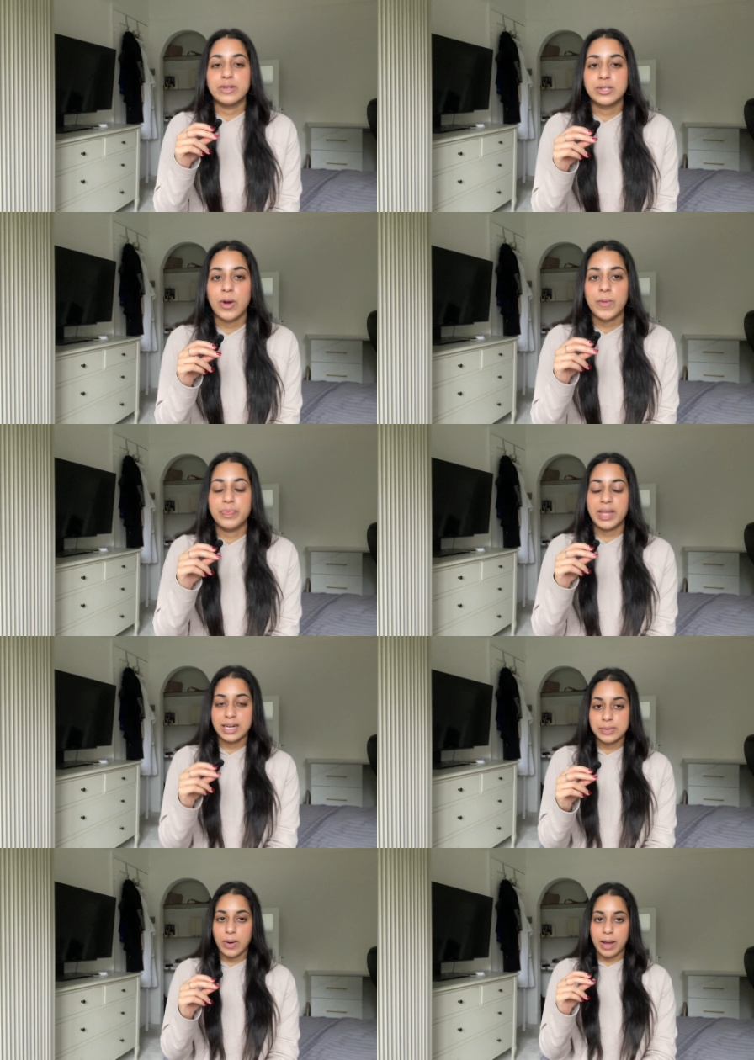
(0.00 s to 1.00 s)
So that
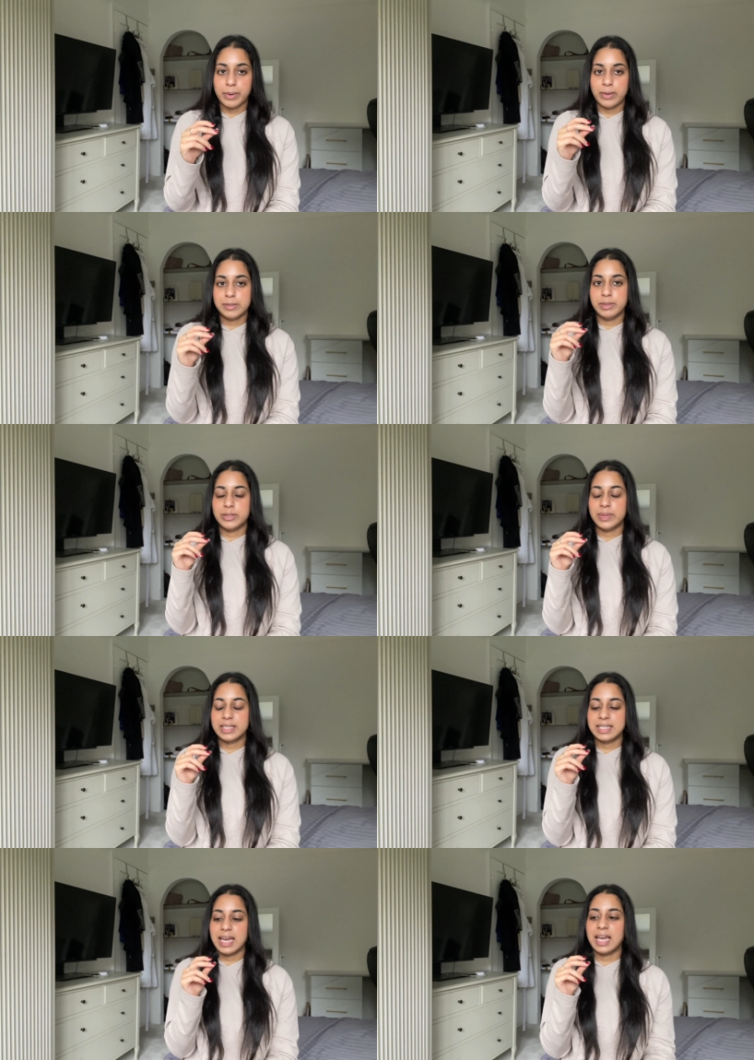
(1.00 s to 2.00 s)
is what I'm going to be doing
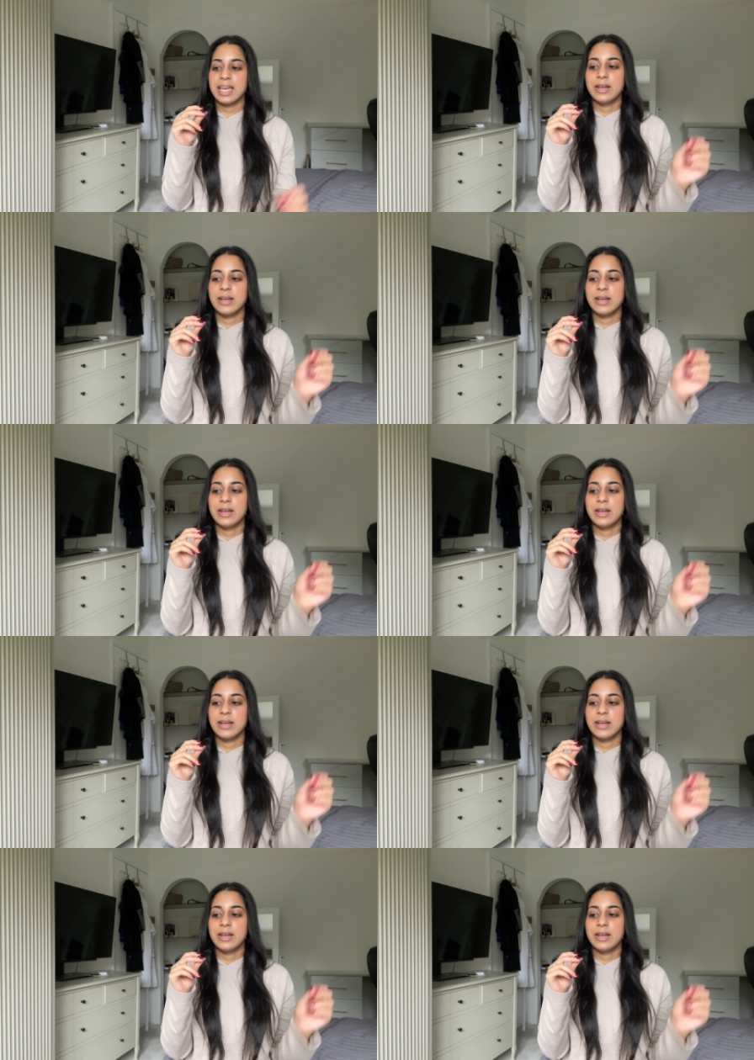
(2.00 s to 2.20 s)
today.